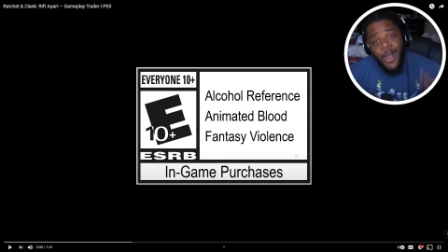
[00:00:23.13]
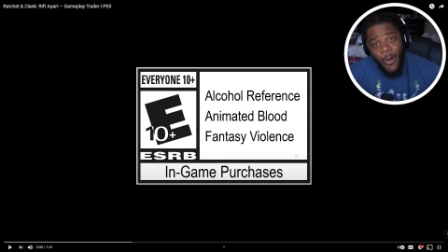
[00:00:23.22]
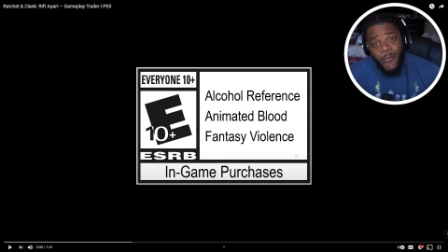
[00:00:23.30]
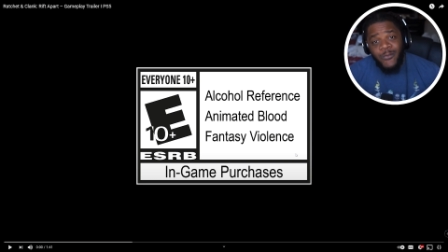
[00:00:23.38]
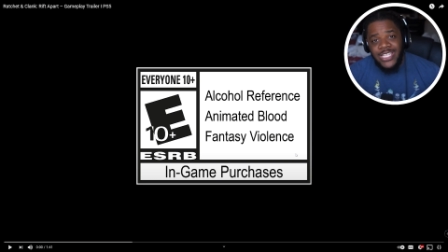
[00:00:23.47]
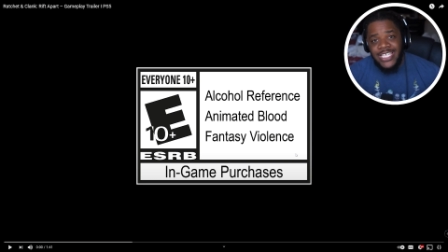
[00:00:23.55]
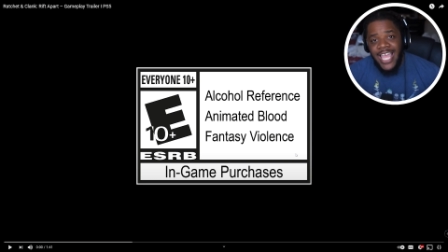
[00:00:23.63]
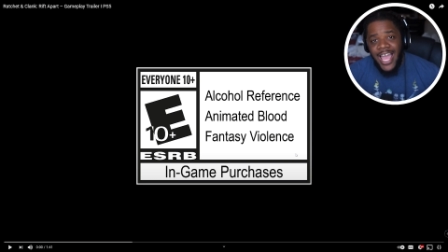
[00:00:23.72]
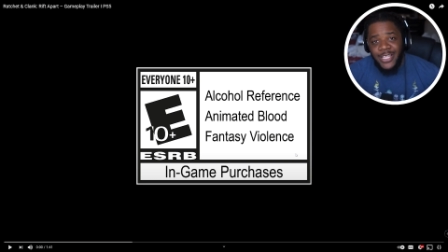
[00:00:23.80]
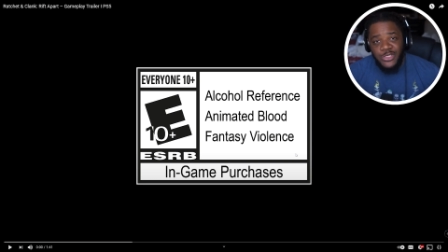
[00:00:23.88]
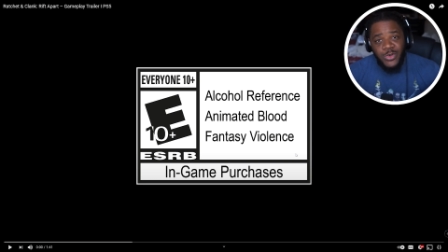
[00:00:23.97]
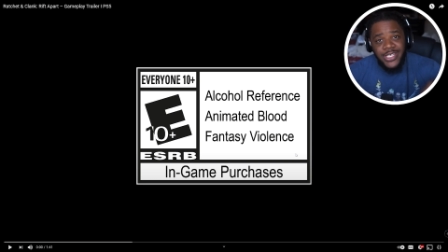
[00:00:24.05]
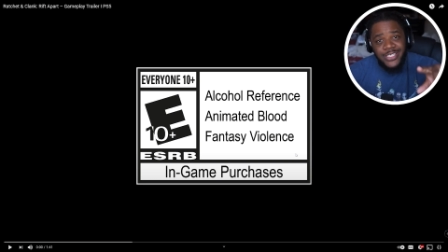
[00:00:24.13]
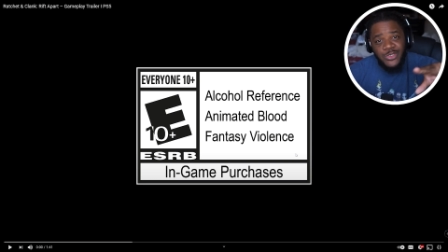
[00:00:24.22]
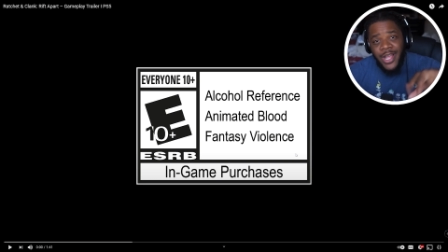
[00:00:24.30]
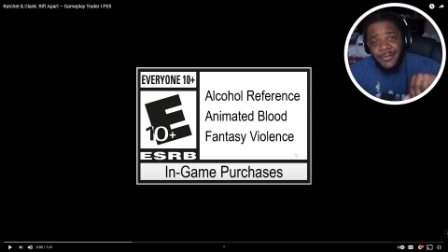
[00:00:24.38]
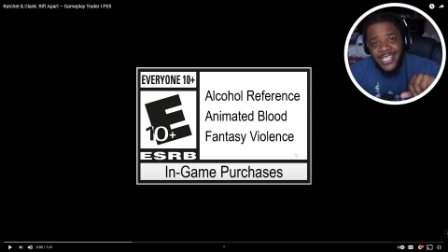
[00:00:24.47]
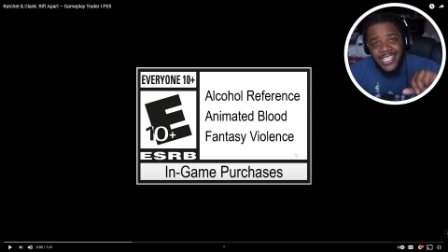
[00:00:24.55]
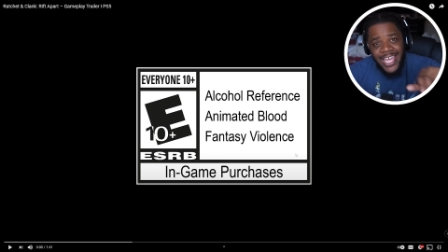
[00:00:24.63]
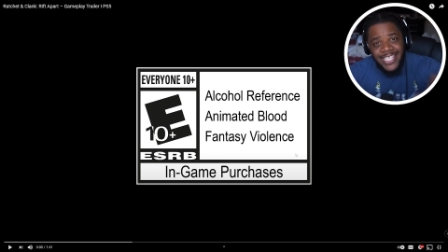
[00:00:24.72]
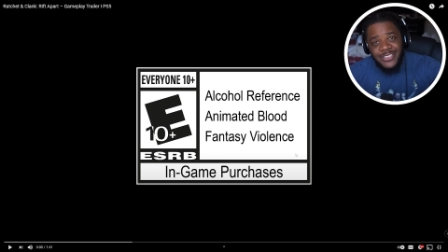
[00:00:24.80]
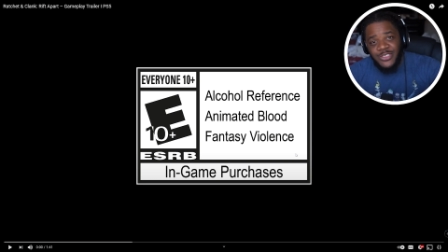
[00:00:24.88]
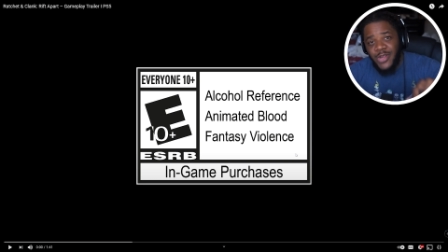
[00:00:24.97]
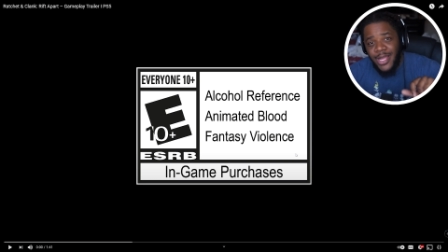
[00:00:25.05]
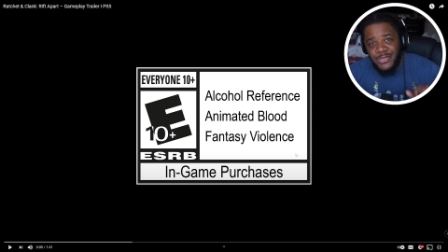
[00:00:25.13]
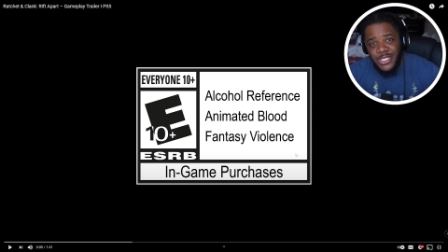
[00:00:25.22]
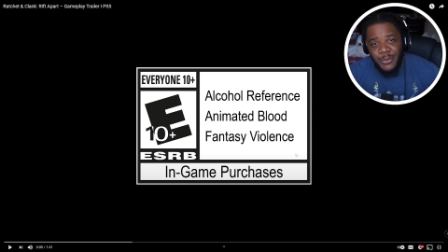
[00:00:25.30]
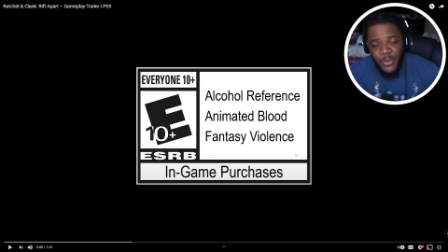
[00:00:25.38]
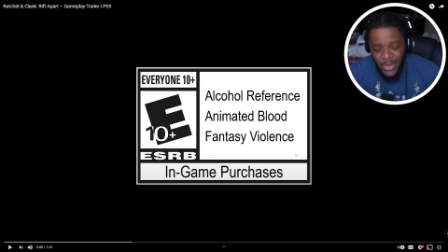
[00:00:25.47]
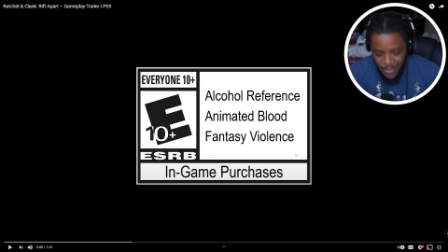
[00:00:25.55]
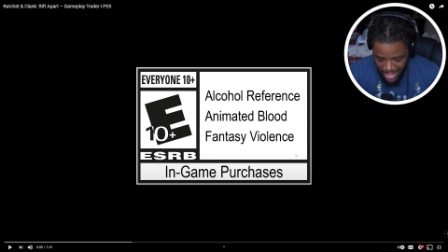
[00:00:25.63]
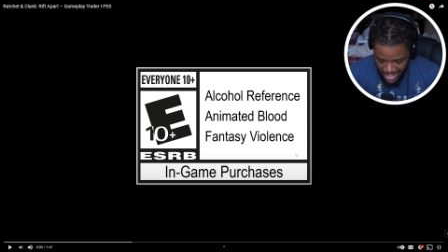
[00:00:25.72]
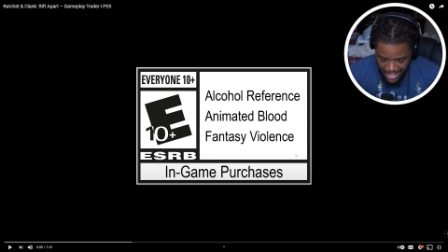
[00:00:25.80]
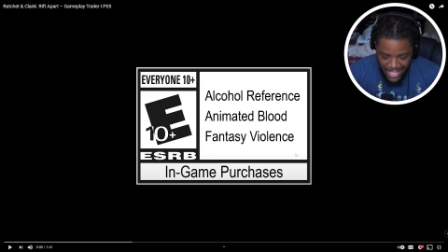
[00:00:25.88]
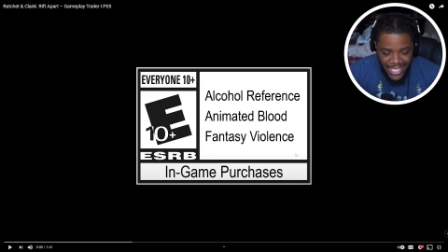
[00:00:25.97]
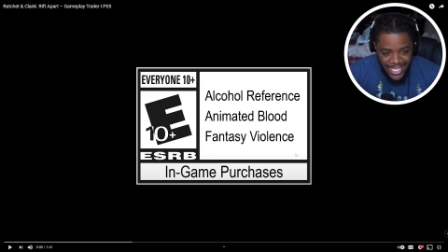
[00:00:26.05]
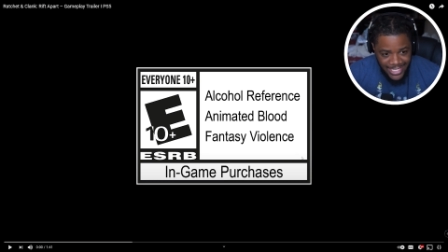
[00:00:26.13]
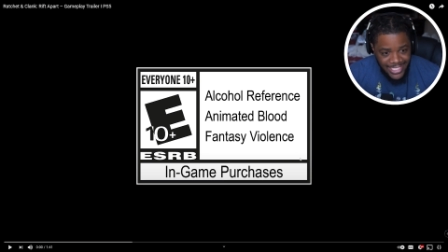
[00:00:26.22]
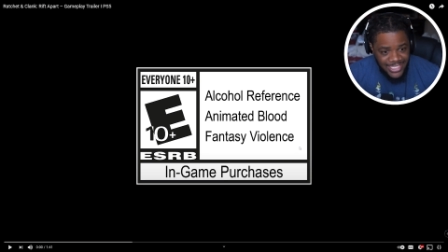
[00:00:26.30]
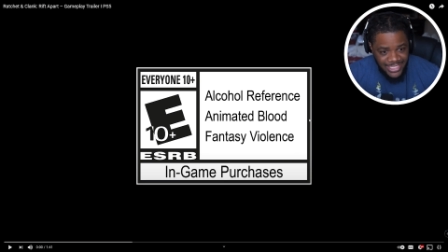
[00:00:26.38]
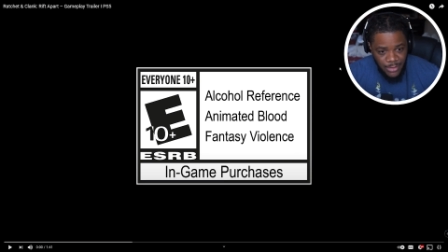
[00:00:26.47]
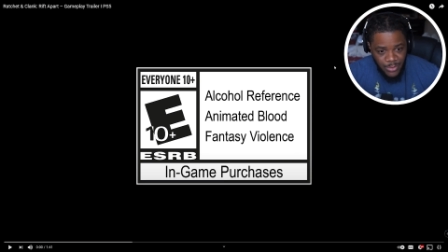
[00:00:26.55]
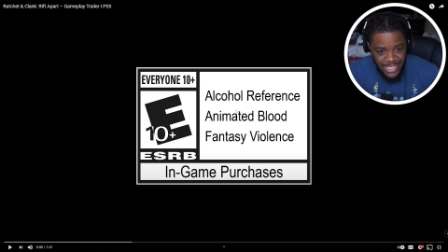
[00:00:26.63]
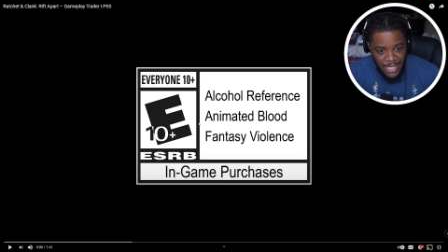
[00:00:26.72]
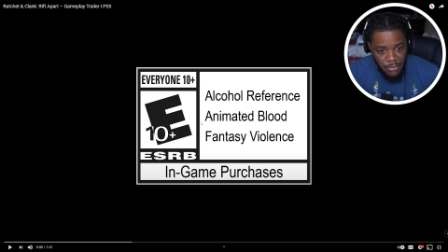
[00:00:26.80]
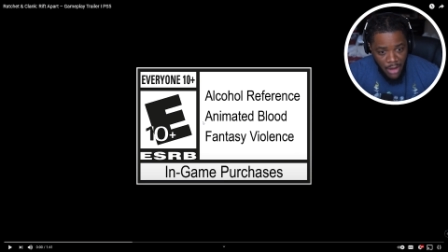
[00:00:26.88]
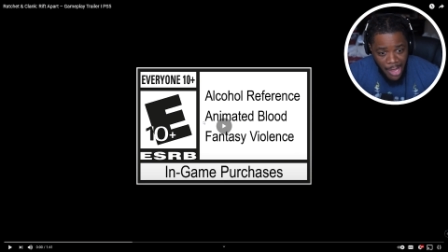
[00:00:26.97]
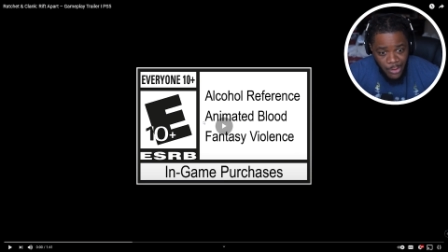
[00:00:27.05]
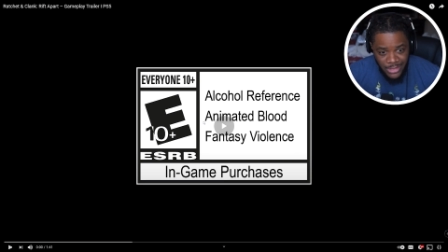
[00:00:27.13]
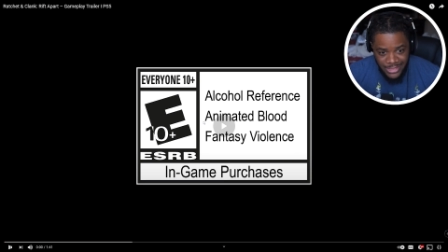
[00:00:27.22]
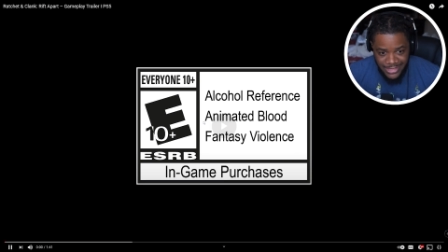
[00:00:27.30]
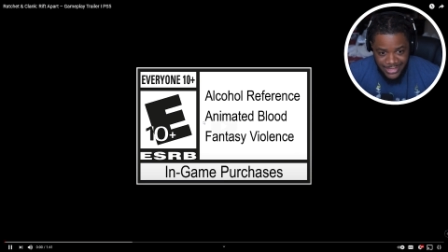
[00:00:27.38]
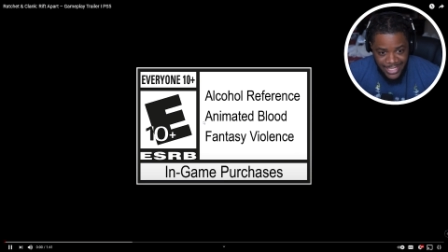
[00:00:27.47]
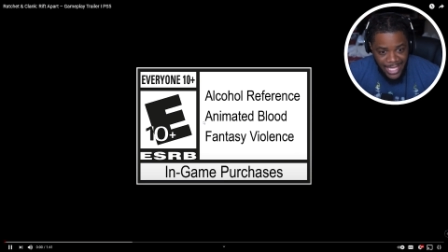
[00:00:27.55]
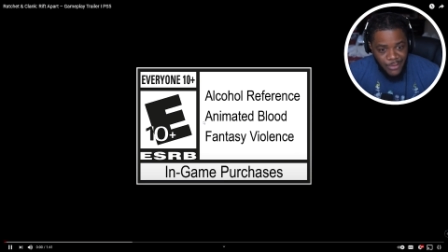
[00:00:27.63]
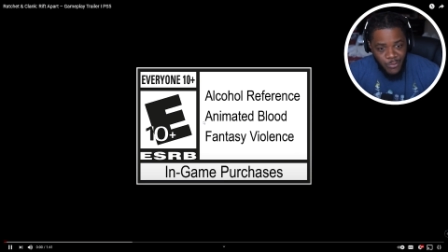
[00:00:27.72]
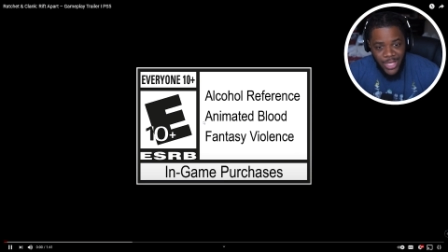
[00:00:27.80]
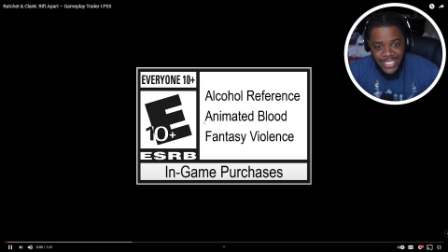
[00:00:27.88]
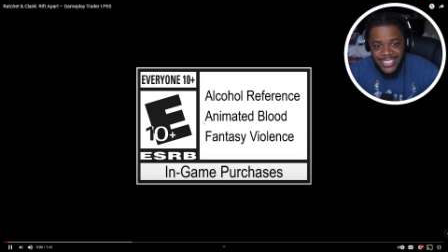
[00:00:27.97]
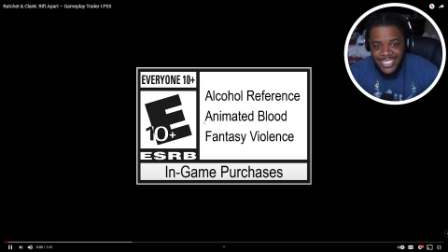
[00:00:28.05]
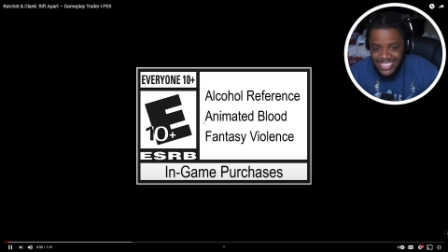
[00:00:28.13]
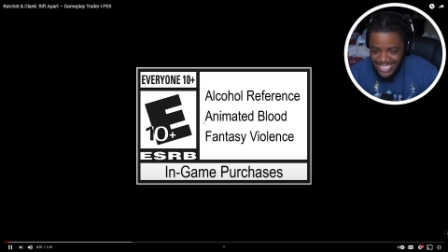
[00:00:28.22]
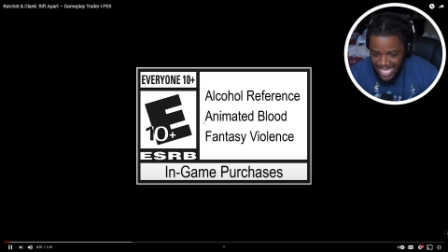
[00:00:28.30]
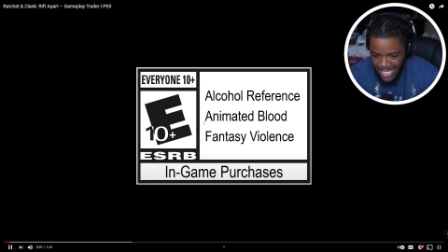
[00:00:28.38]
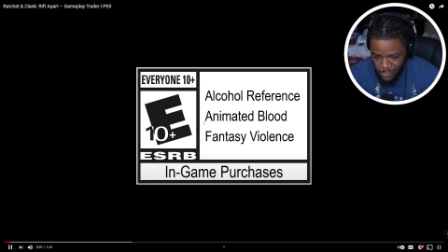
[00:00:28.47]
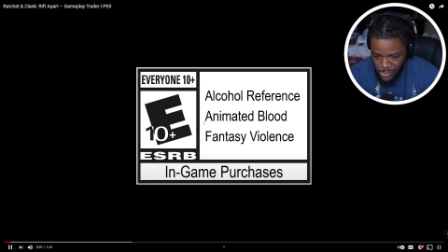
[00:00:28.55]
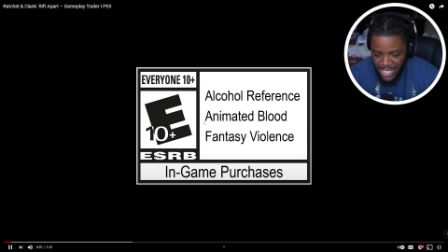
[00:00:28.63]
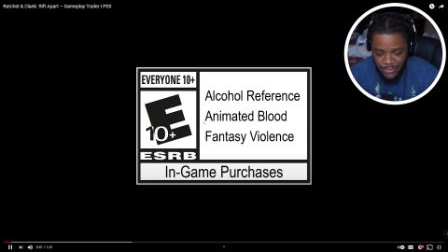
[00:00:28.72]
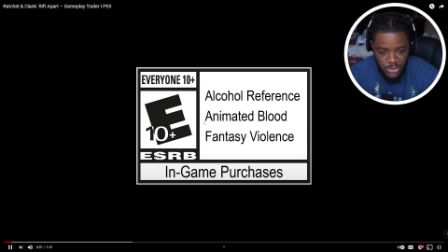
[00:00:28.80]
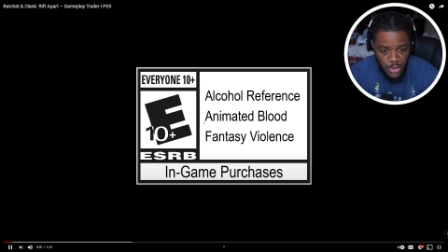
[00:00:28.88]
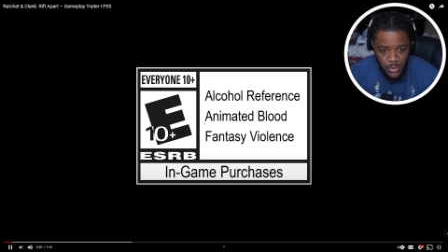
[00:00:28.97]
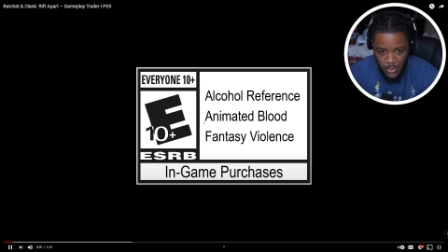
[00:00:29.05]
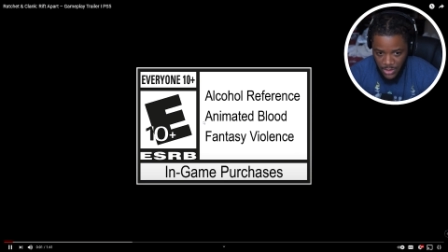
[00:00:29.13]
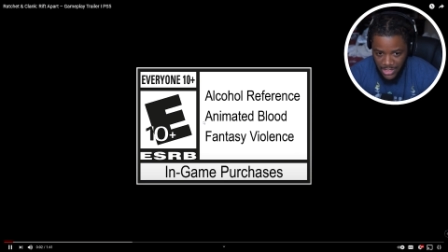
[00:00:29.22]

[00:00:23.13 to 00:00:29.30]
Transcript: Hopefully, y'all enjoy it. Drop that like, subscribe to your boy, man. And let's see what they brought us. Can't wait till this game drop, too.